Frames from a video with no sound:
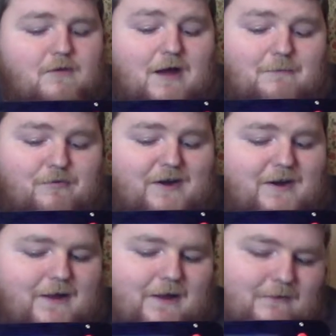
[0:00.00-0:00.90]
I
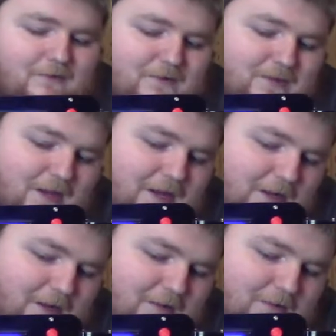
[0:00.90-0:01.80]
printed out
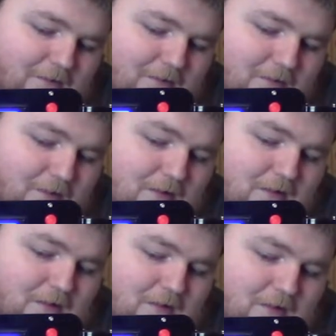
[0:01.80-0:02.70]
an
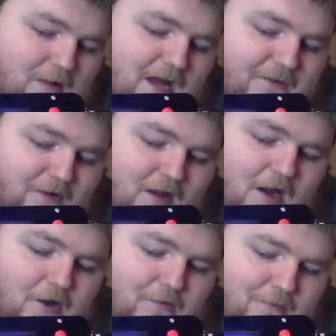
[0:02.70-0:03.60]

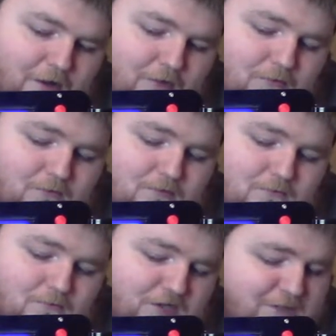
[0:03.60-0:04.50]
avocado boat,
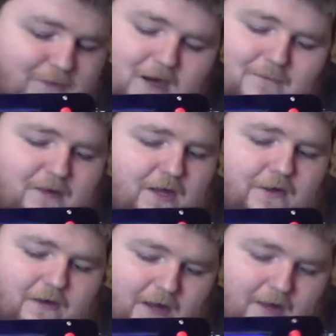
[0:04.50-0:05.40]
which may not be
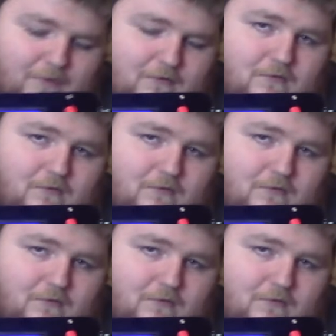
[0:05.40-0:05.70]
here now.